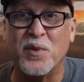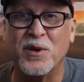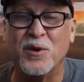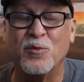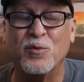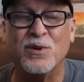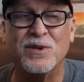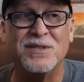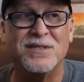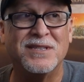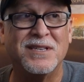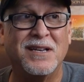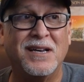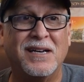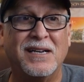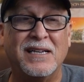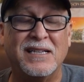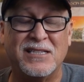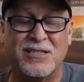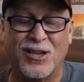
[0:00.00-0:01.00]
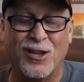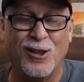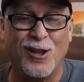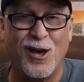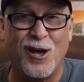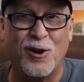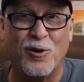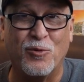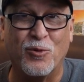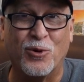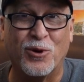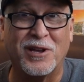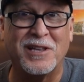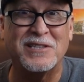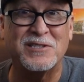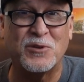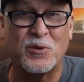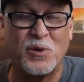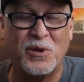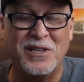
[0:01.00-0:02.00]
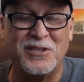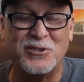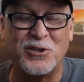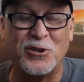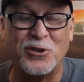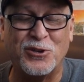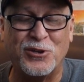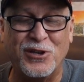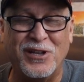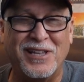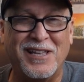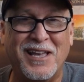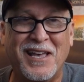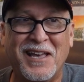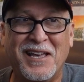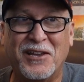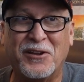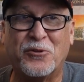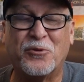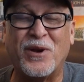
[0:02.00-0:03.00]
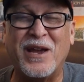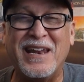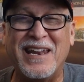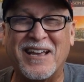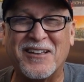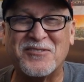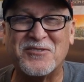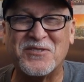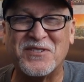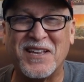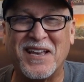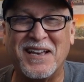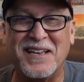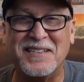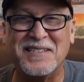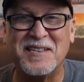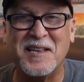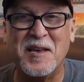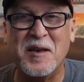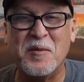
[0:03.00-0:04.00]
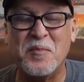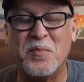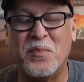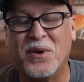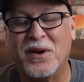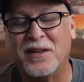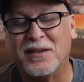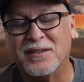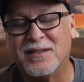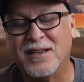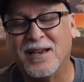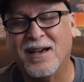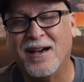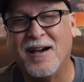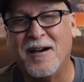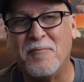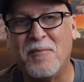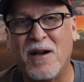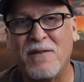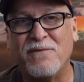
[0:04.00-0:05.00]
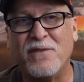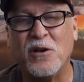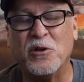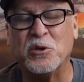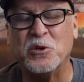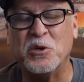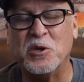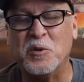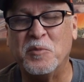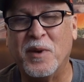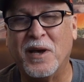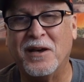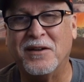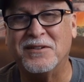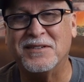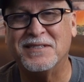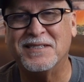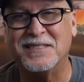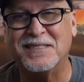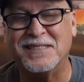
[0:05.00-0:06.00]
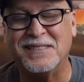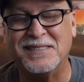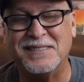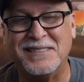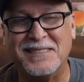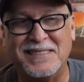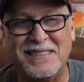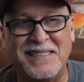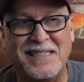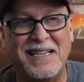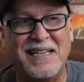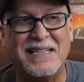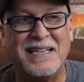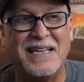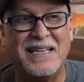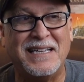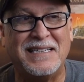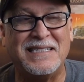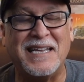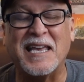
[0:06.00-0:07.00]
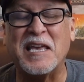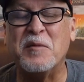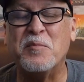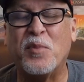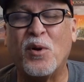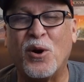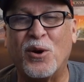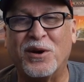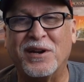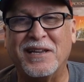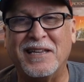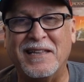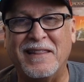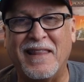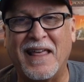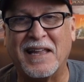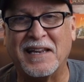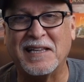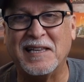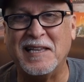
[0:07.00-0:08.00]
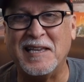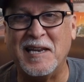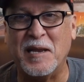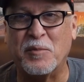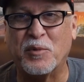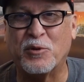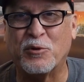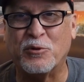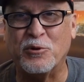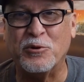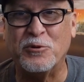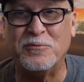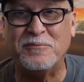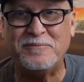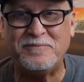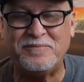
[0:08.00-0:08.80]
It was uh, it's a lot of work. It's it's a great exercise, but um, I felt good about uh, taking part in that cleanup crew.